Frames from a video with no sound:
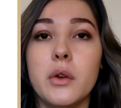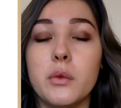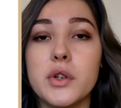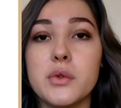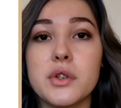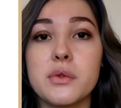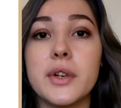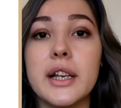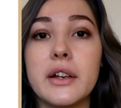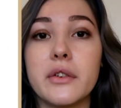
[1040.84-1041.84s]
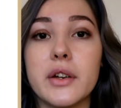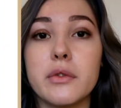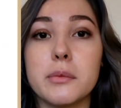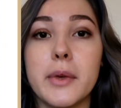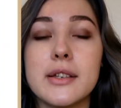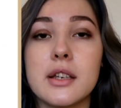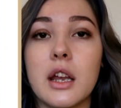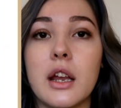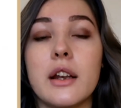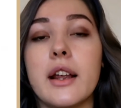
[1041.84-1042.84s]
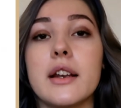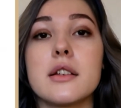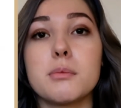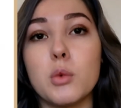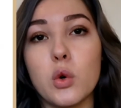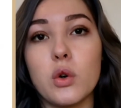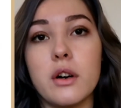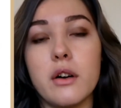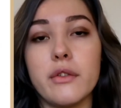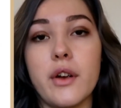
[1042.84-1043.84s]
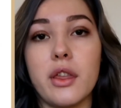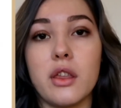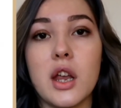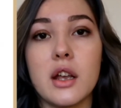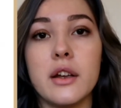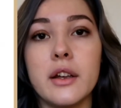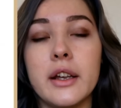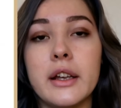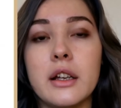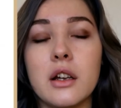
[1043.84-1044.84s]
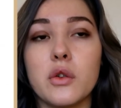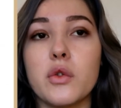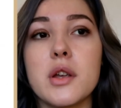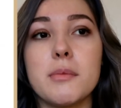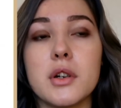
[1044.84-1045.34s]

which was really great for my skin, and is more of a thick cream